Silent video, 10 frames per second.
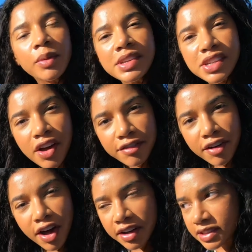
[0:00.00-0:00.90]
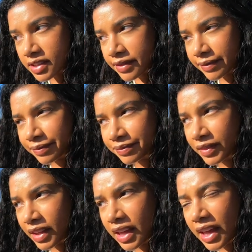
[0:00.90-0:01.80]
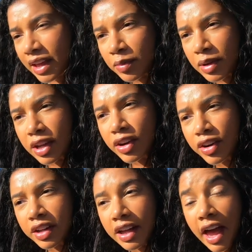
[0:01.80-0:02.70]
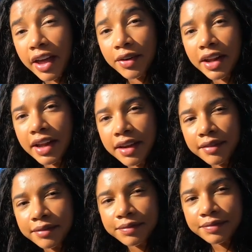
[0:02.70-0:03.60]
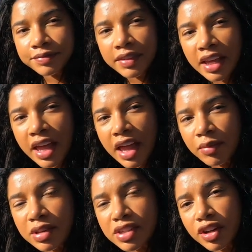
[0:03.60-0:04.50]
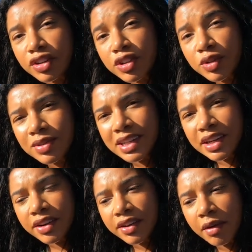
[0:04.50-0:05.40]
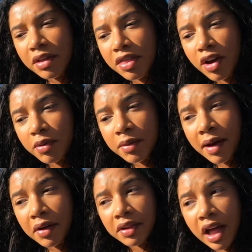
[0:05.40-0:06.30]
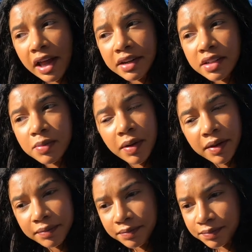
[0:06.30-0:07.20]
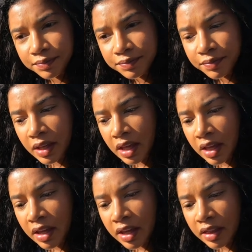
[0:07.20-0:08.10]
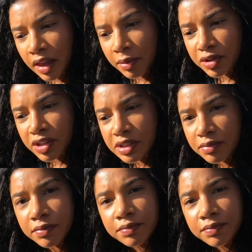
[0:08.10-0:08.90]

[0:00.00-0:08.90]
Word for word: We saw a fox. We heard a coyote. We saw two deer that we thought were mountain lions, but they were just